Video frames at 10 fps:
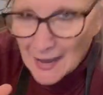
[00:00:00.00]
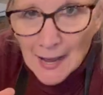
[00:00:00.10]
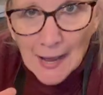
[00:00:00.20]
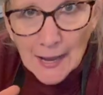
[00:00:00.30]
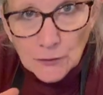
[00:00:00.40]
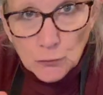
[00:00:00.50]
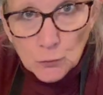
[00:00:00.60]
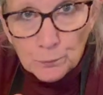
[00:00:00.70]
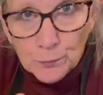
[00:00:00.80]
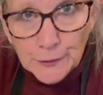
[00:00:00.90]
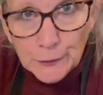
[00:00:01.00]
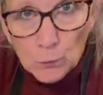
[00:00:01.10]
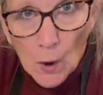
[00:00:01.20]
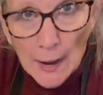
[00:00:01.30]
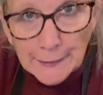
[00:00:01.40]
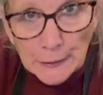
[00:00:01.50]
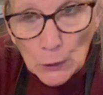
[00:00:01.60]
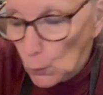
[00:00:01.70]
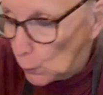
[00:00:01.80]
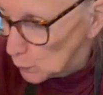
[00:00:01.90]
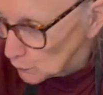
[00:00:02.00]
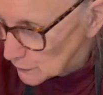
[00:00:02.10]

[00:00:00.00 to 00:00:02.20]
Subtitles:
has pretty wide holes